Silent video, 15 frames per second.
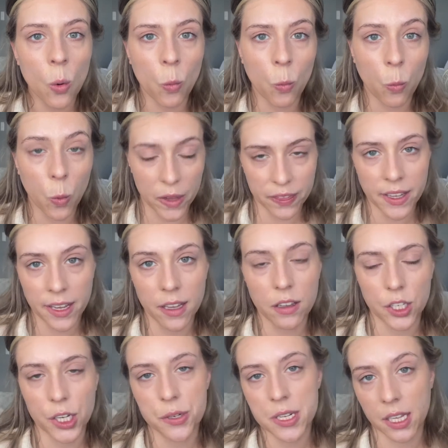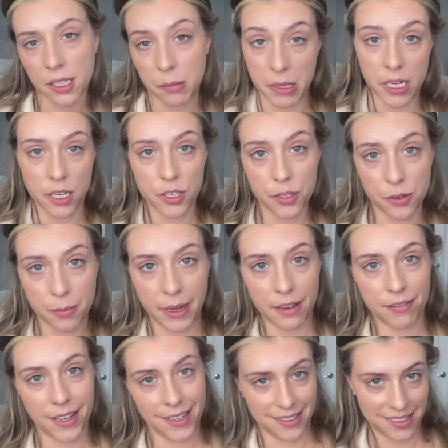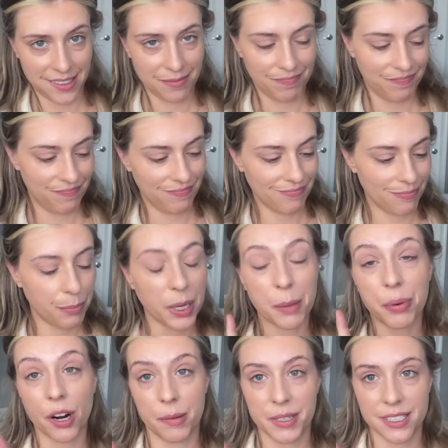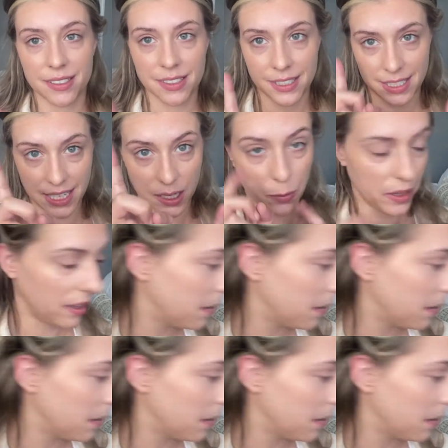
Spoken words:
what the hell are you telling me to do to my face? But I promise, stick with it.